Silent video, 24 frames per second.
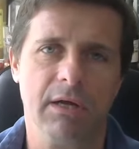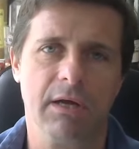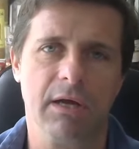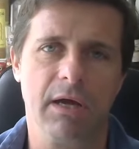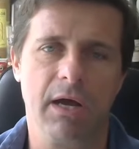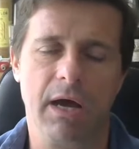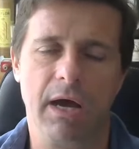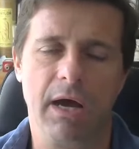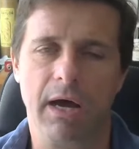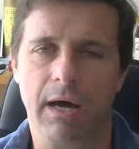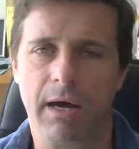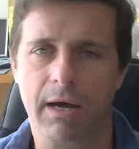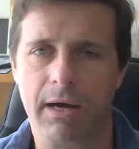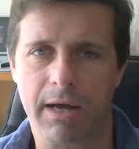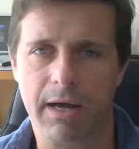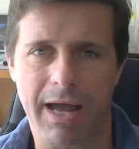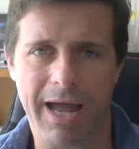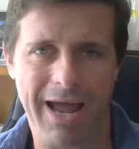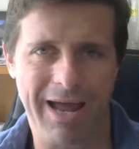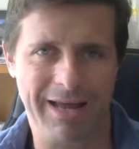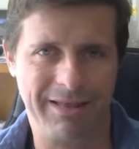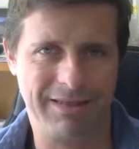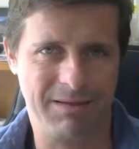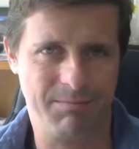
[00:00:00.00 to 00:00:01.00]
uh,
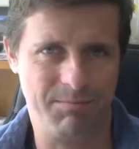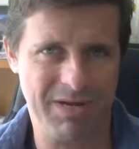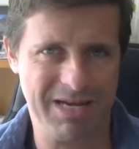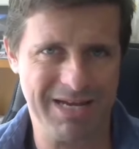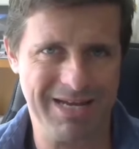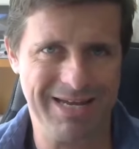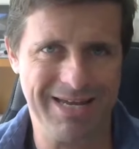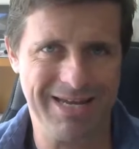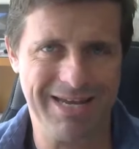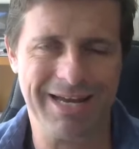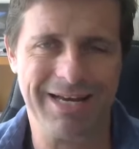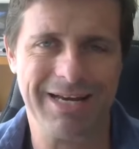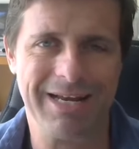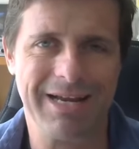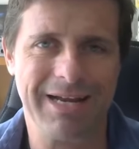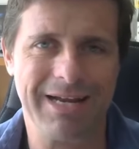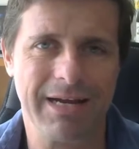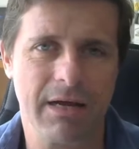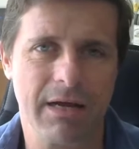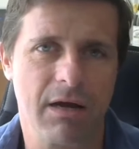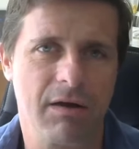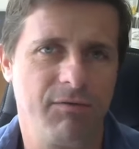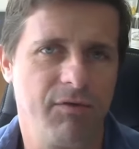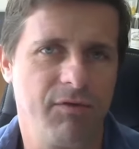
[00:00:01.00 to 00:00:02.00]
at the
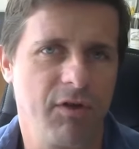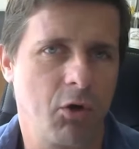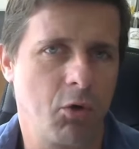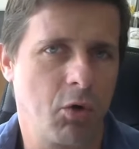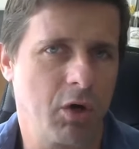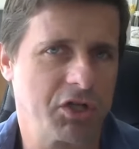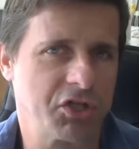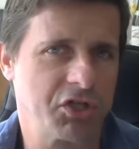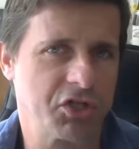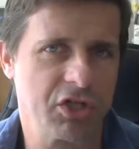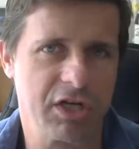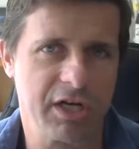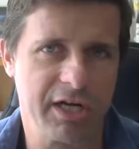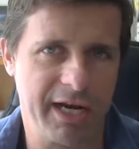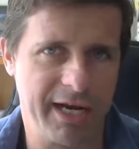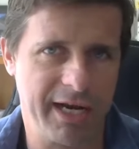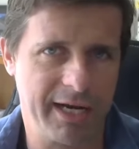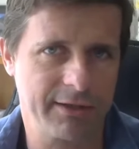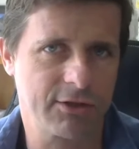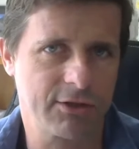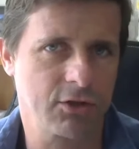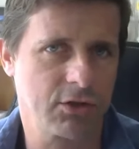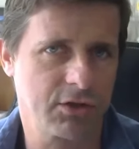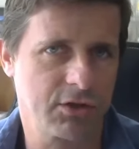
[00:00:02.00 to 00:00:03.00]
beginning of the question and
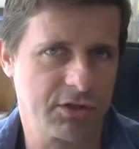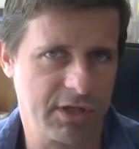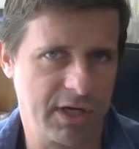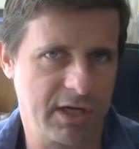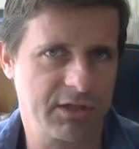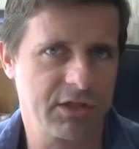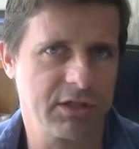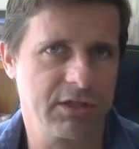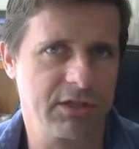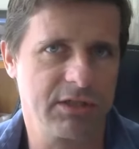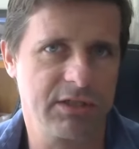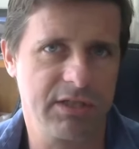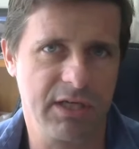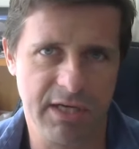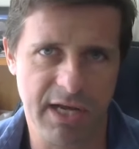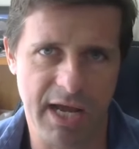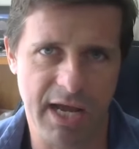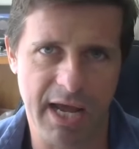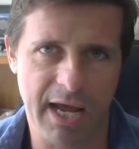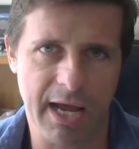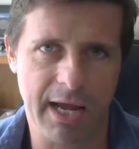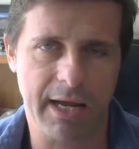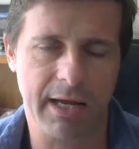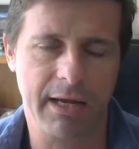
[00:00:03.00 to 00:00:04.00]
answer session
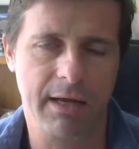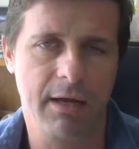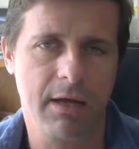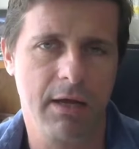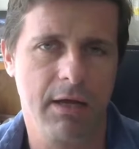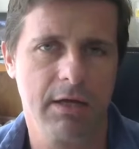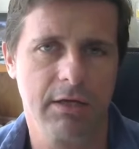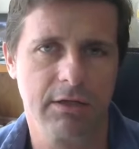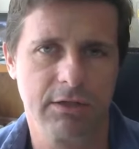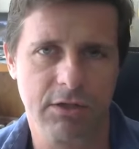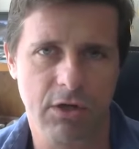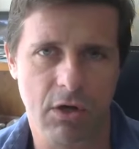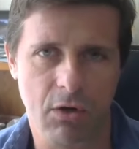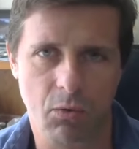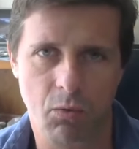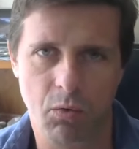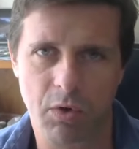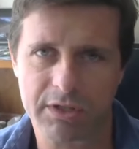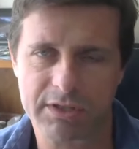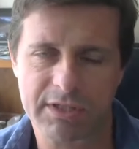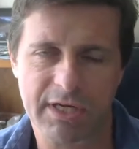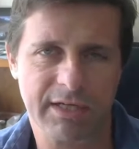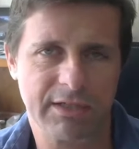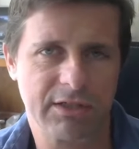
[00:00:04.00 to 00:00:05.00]
today. So
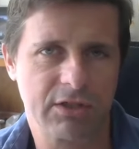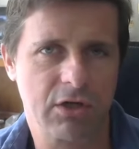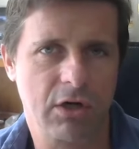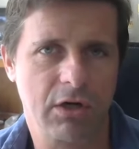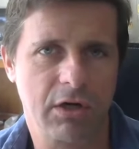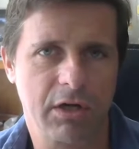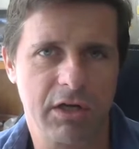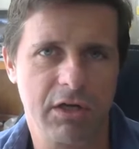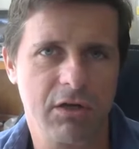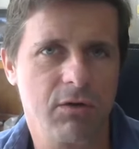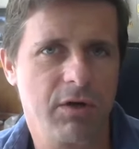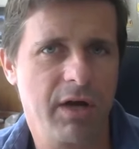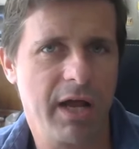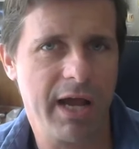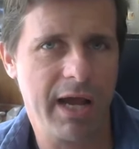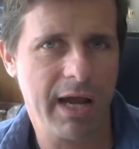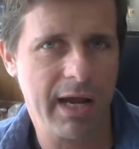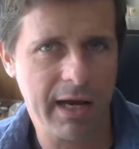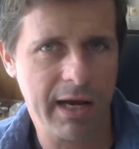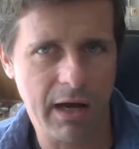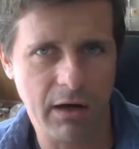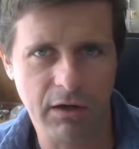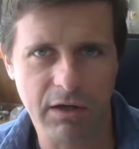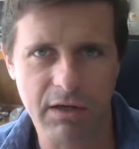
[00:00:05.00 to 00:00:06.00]
once I start
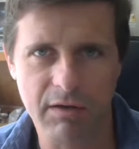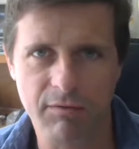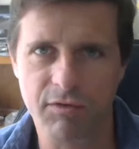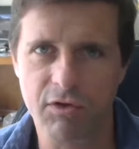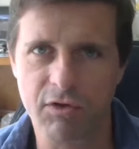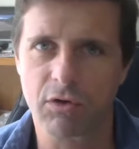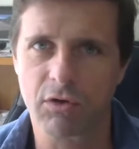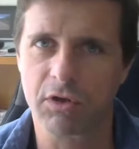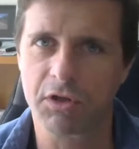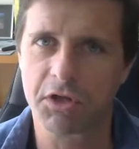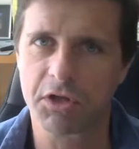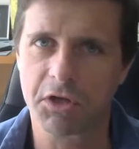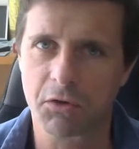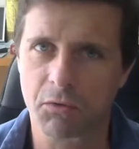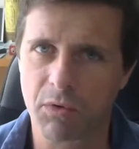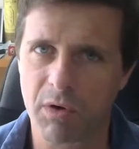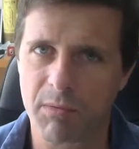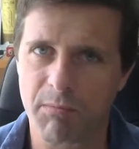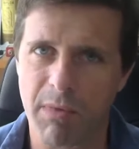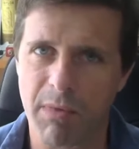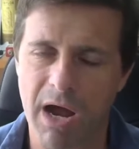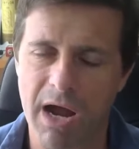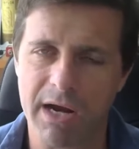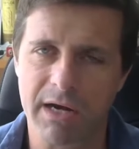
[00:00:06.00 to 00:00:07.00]
Q&A, I'll give you a little
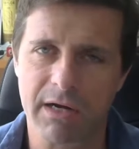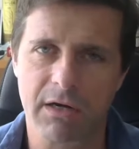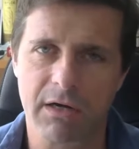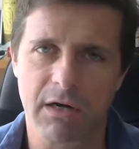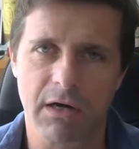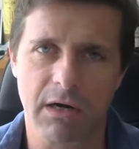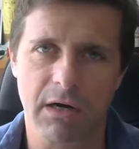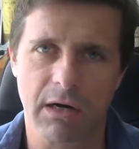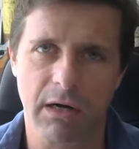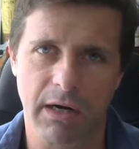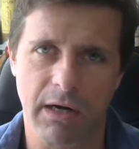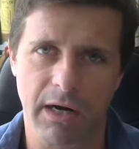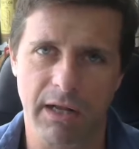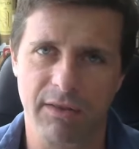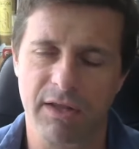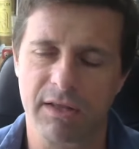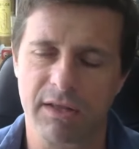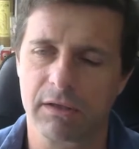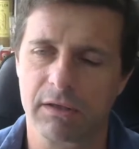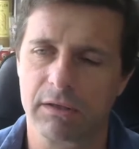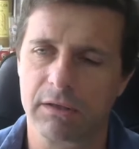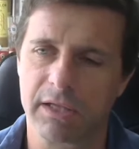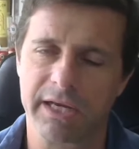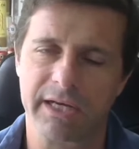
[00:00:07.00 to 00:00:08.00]
reminder, and
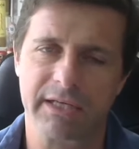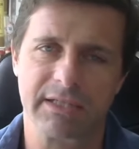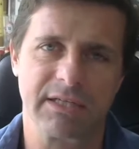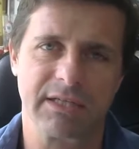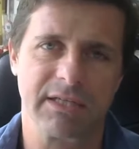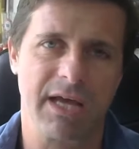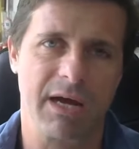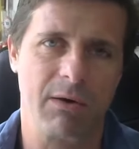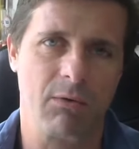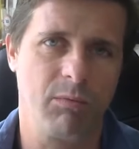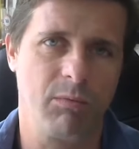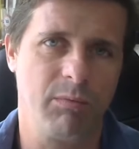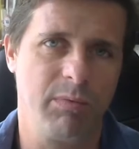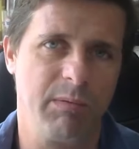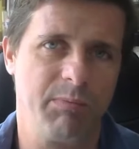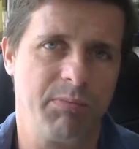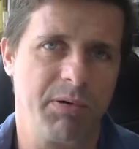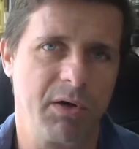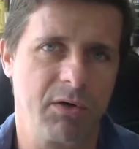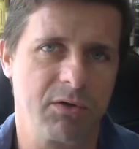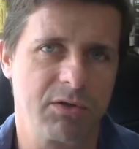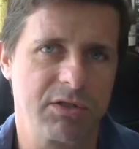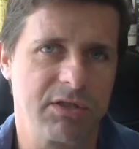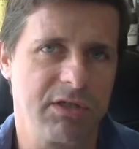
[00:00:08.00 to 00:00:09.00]
then the link to that will be
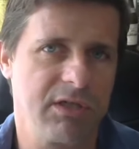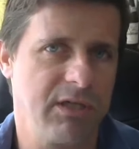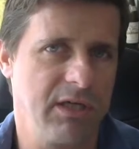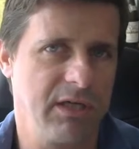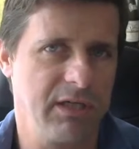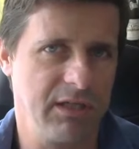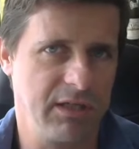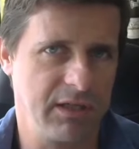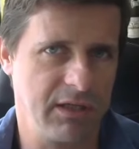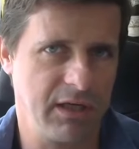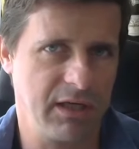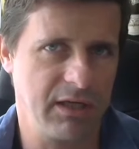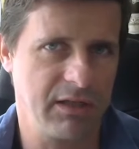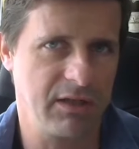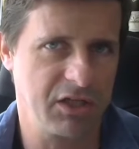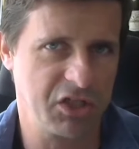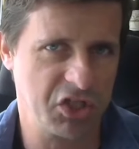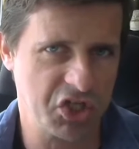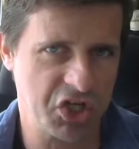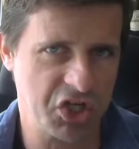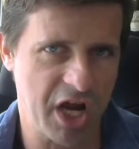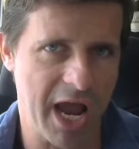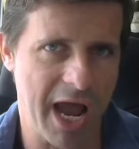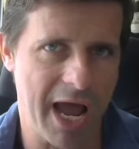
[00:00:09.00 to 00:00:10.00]
posted in, in the
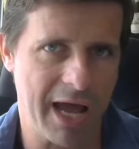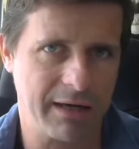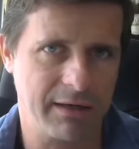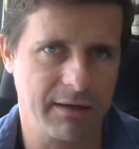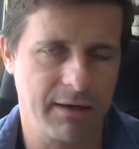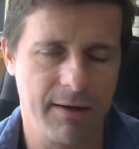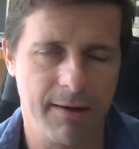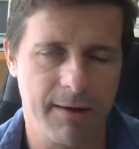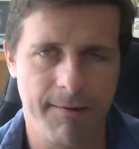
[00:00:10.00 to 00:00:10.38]
chat.